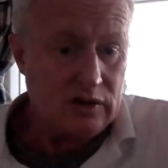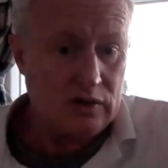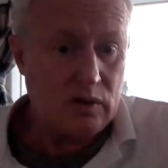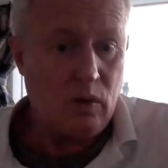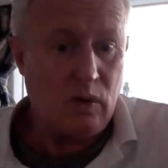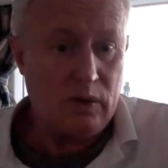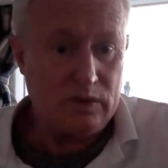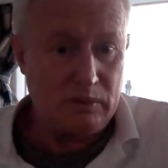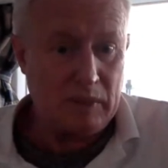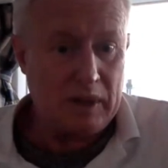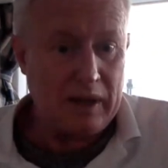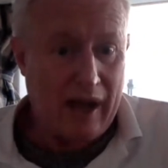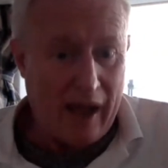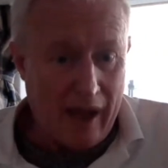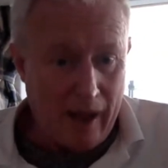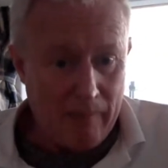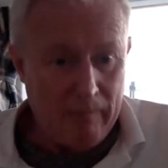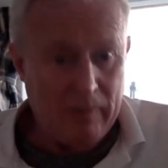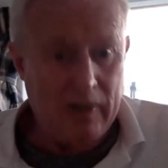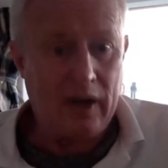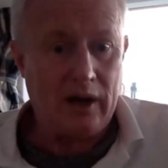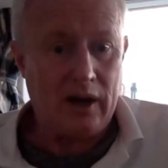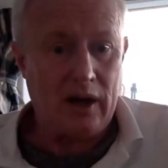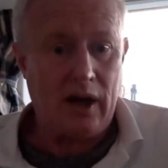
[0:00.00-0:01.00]
So what's been
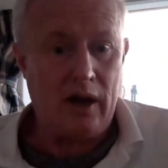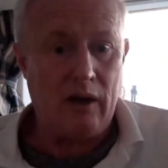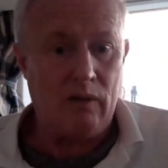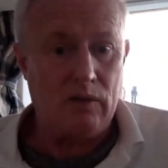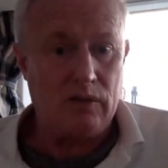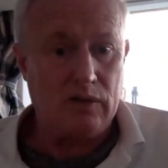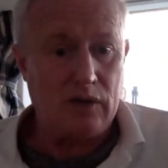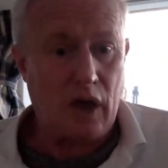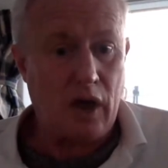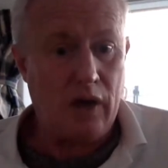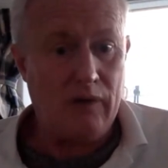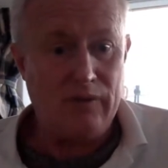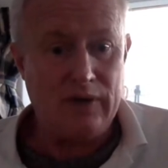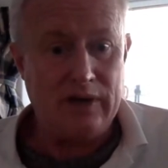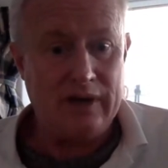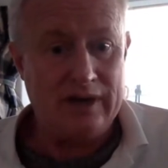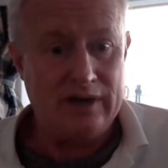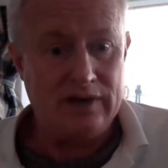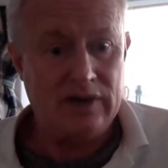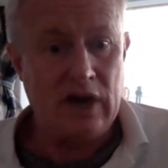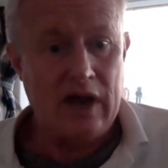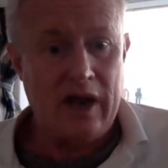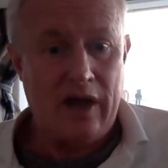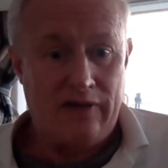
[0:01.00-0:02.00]
happening now with COVID
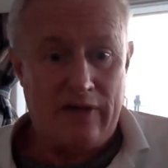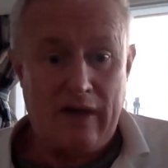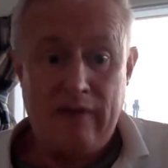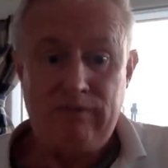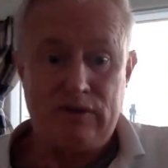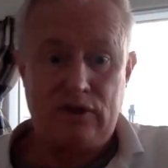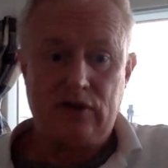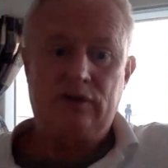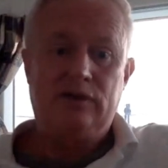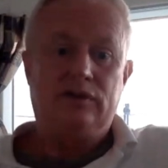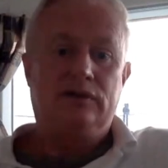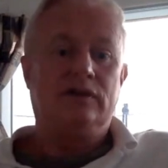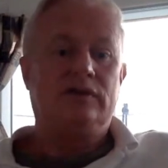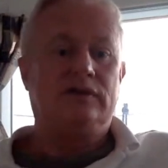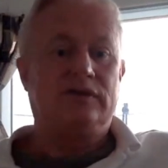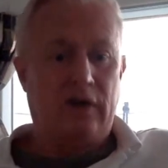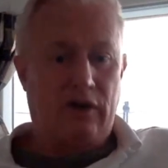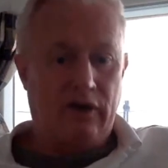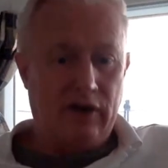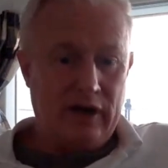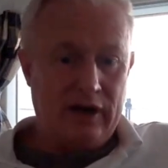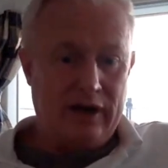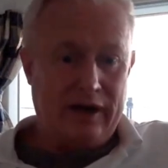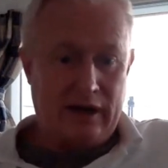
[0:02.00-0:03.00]
is they've turned the
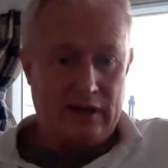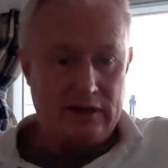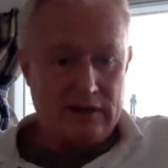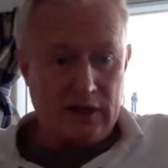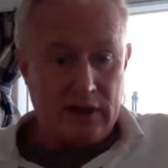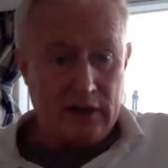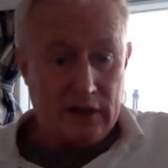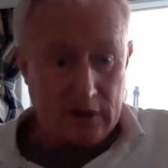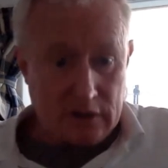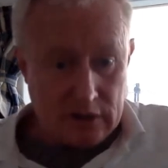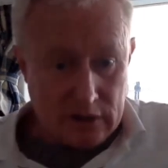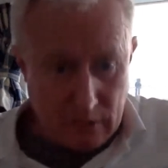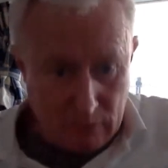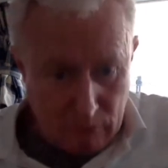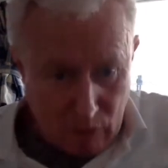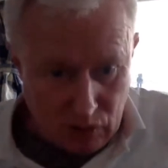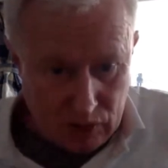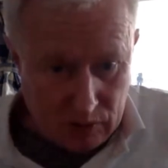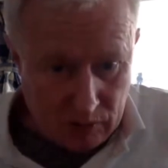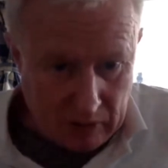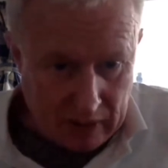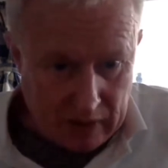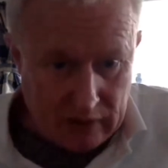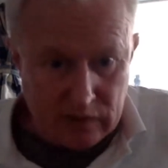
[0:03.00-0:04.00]
Serengeti into
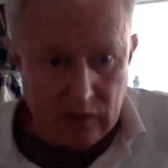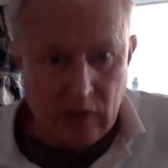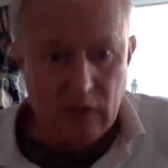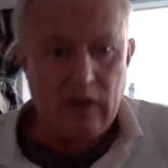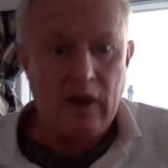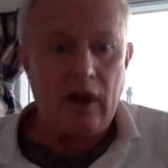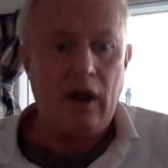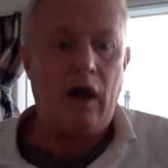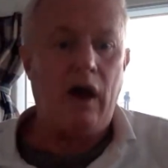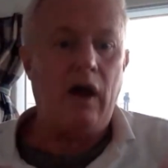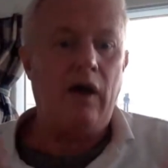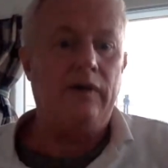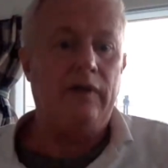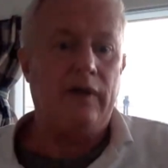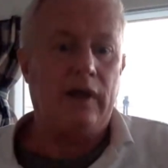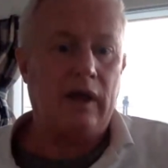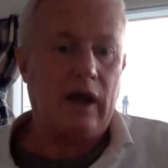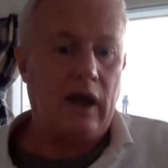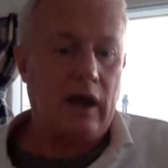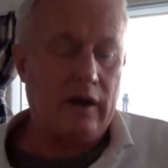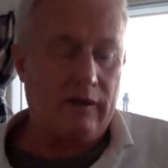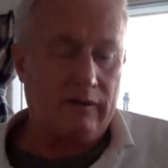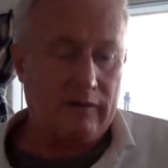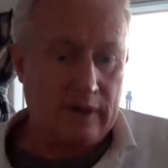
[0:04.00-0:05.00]
bushmeat. So they are
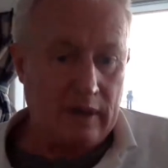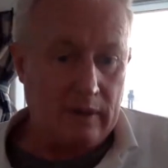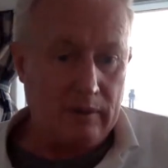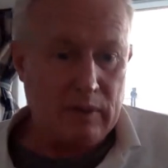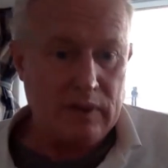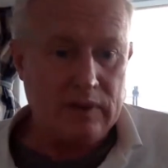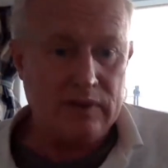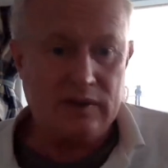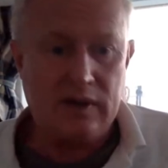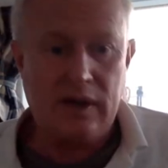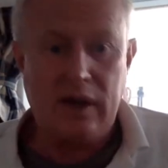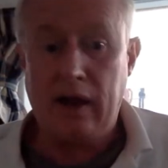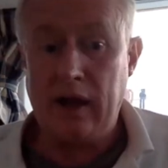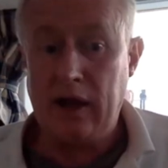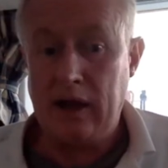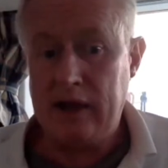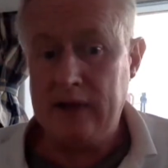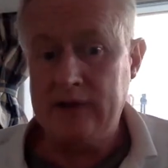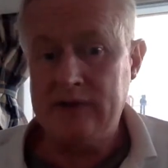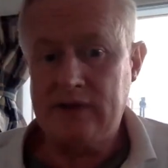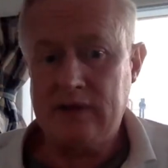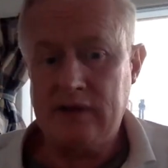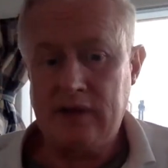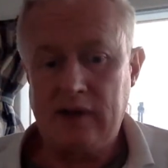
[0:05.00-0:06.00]
the kind of Gibbons
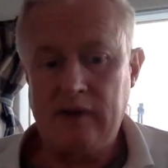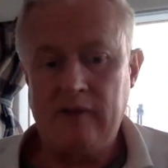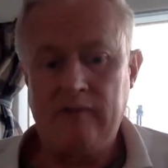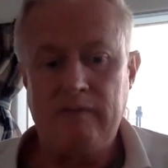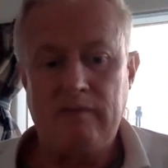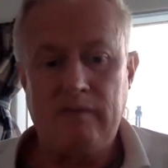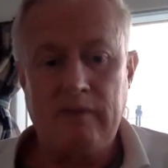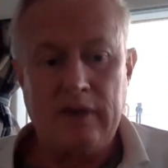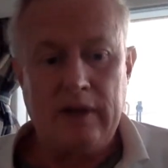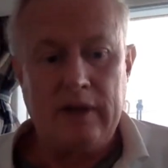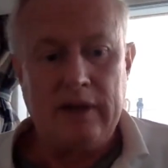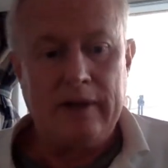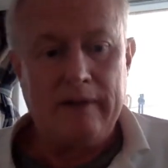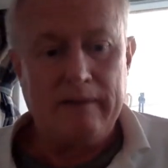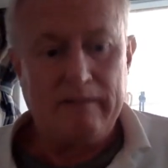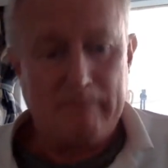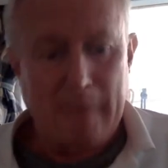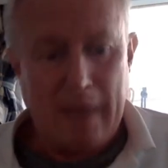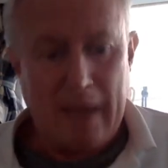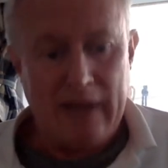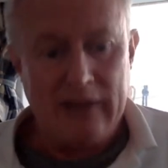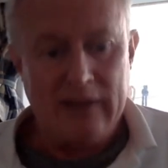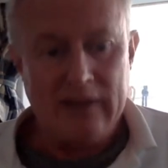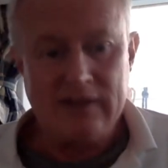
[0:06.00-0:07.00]
guys that have mm-hmm.
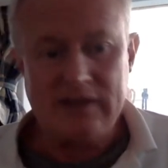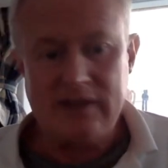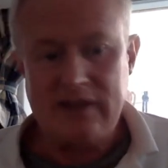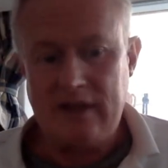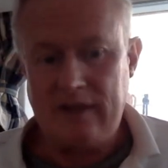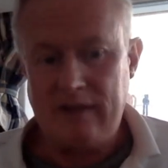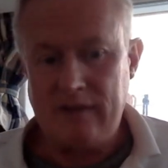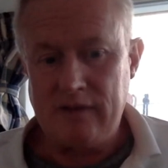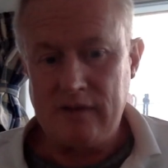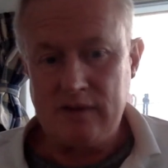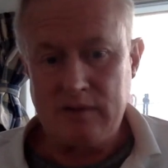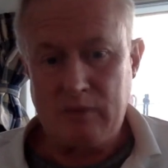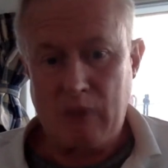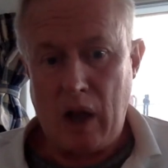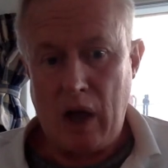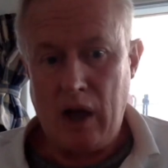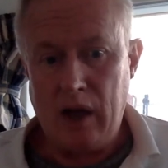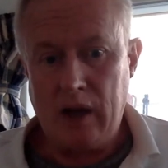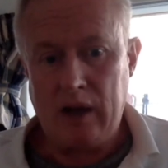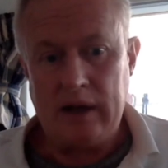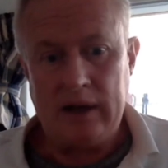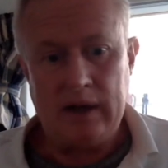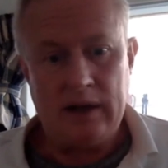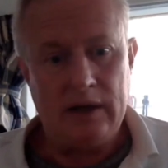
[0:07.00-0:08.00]
made this devil's
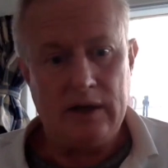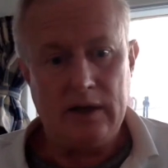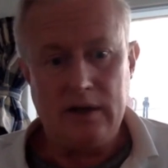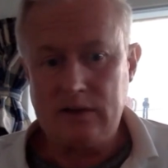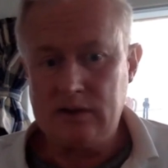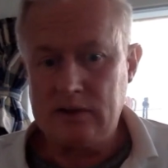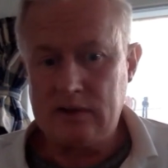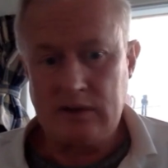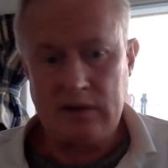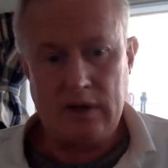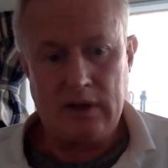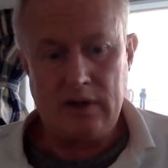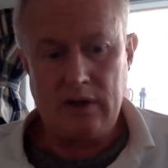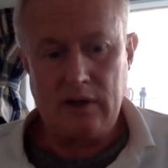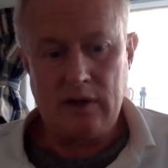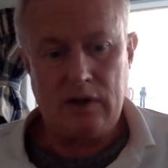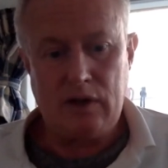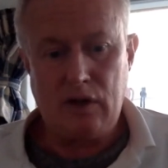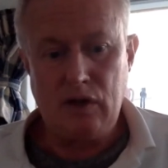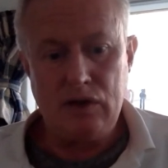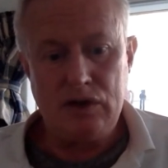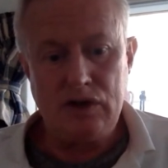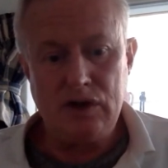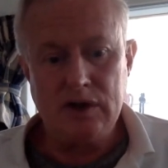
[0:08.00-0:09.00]
bargain, and it's the
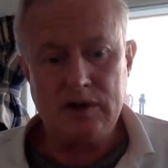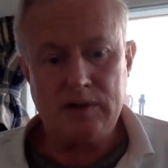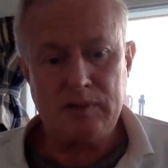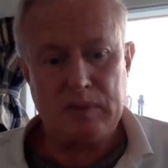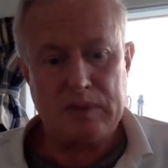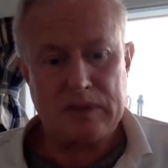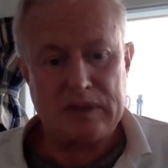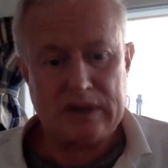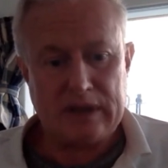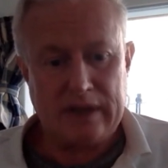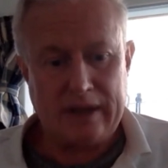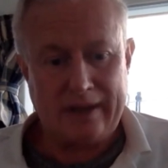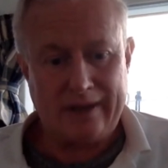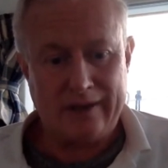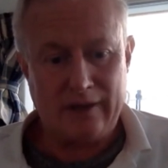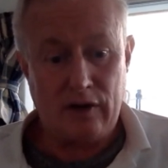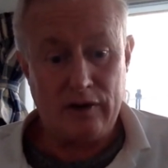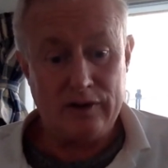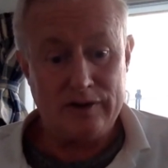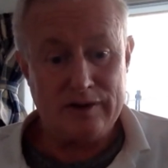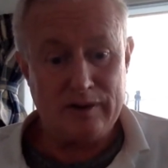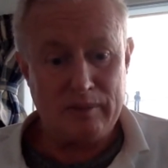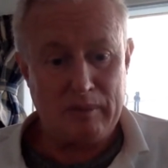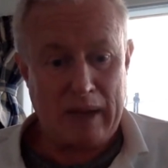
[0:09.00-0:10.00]
hugest mistake
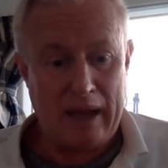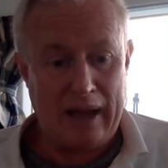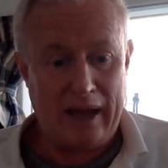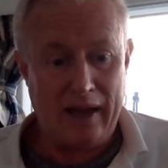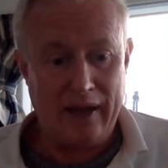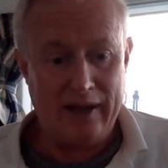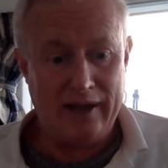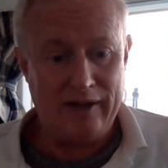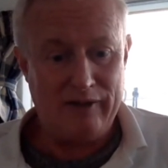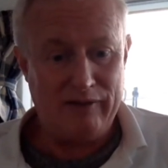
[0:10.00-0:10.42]
known to man.